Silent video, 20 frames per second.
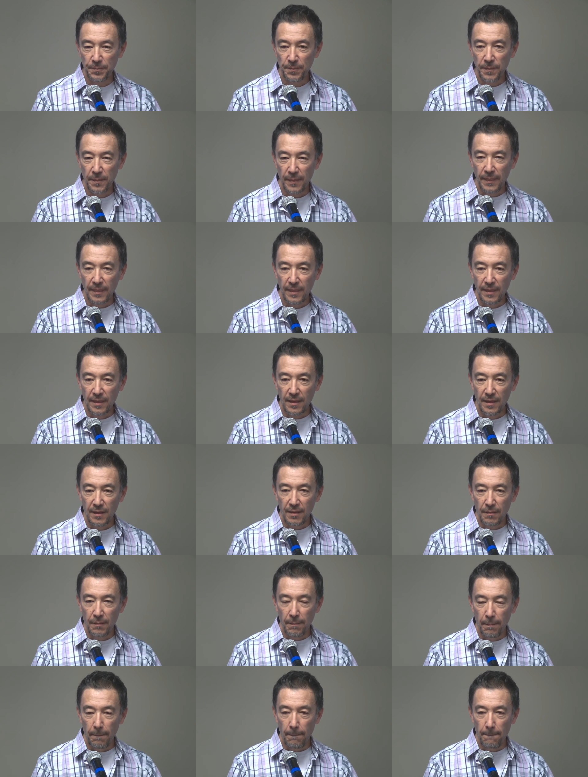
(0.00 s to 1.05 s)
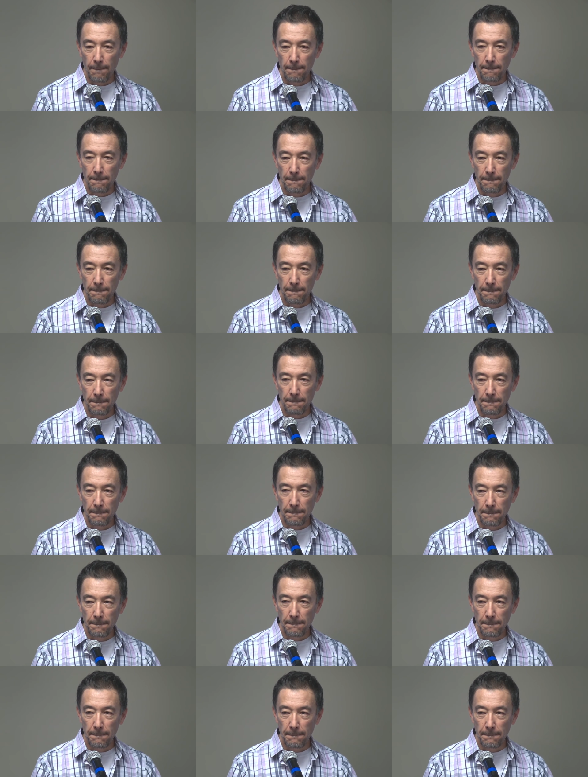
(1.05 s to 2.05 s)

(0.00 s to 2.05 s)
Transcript: Nothing is said.